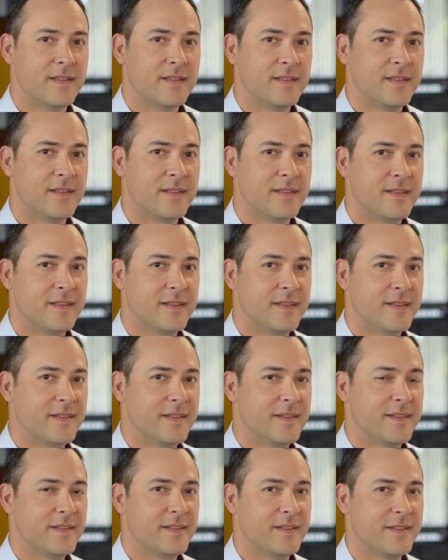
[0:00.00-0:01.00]

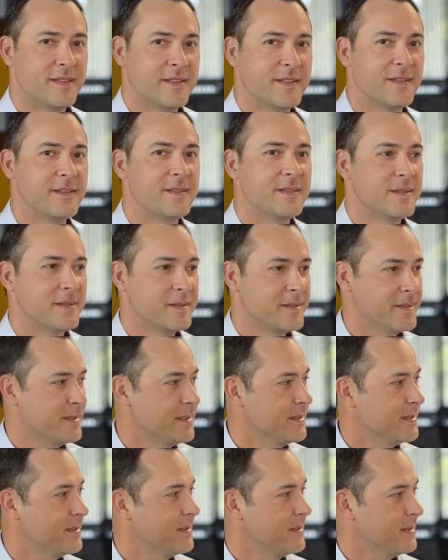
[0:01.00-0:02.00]

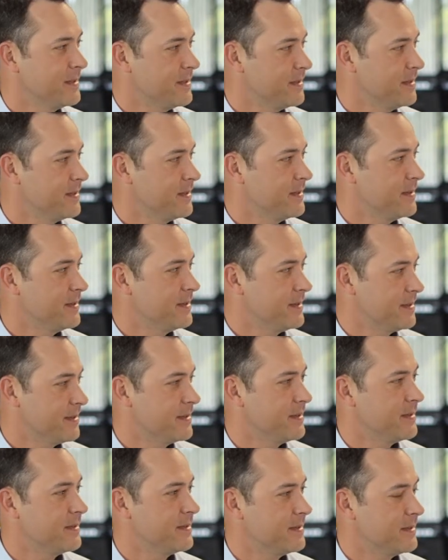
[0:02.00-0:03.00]

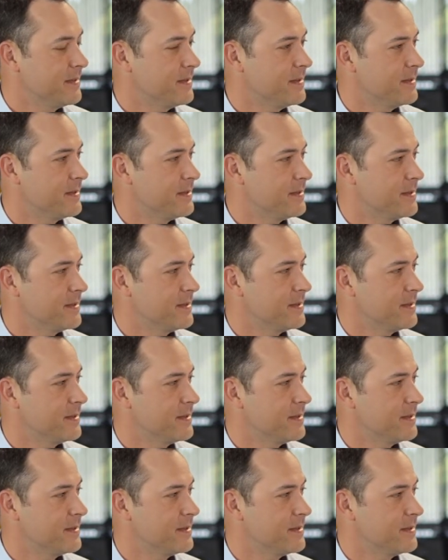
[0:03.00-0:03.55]
[no speech]